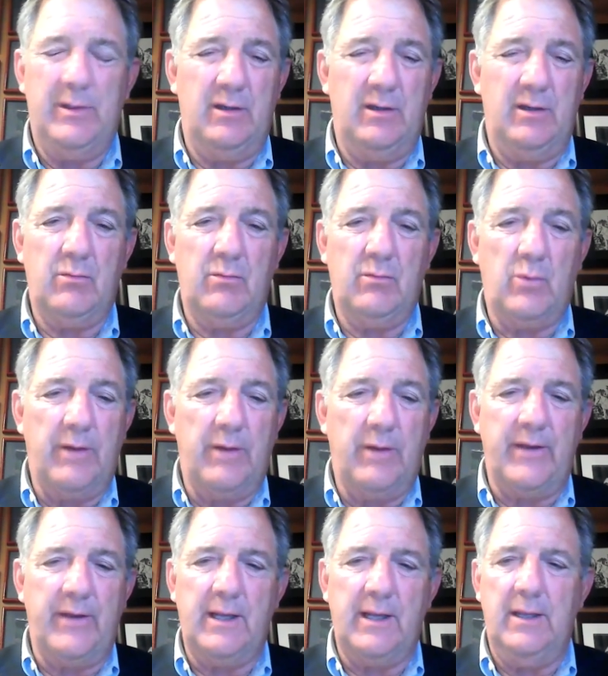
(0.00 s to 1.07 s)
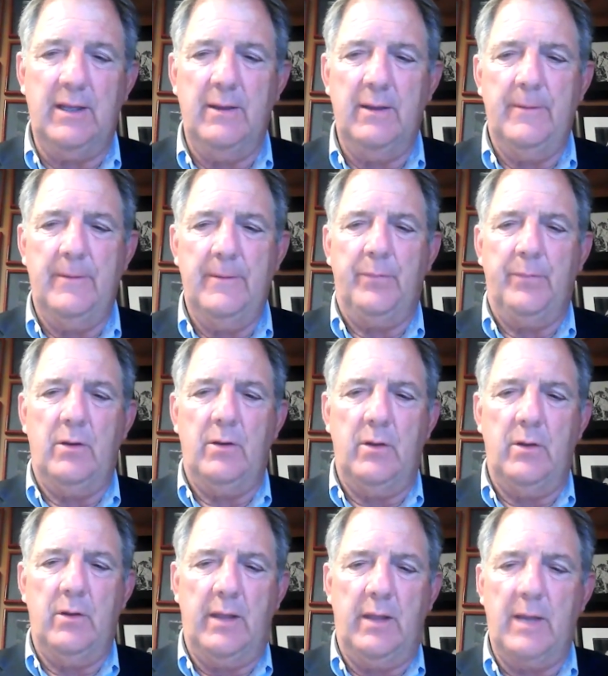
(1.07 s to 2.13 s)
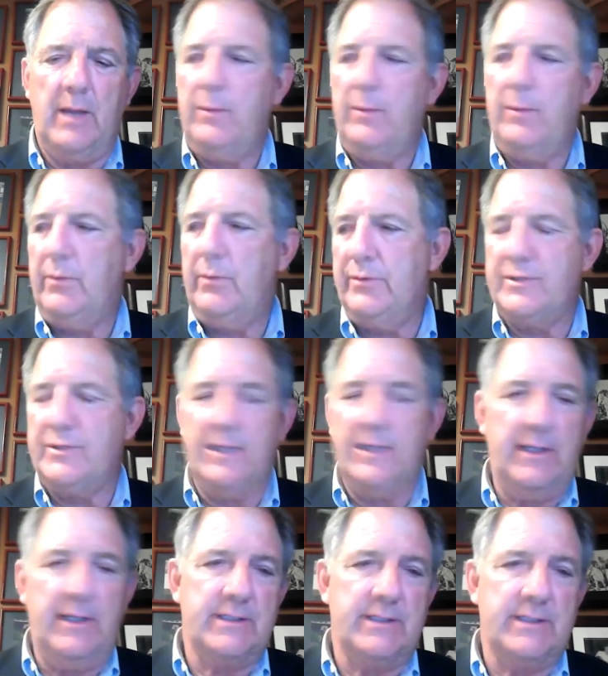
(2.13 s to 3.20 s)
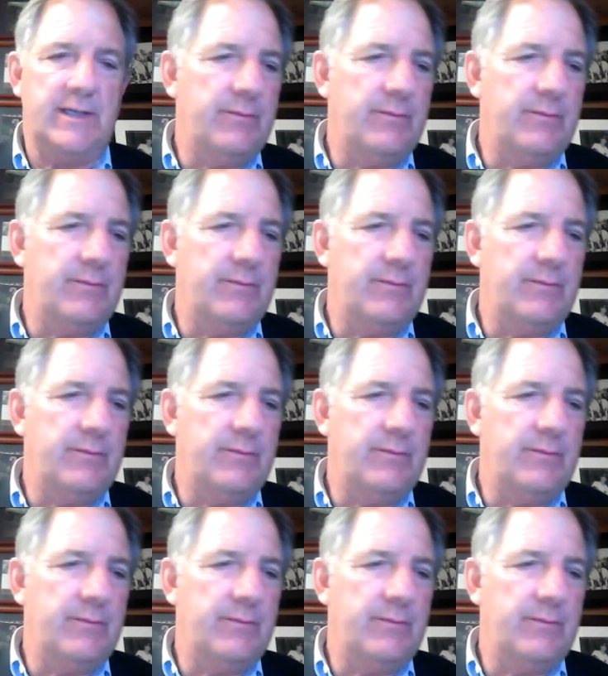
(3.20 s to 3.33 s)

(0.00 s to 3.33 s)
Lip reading: You know, quite frankly, a lot of people don't understand this, and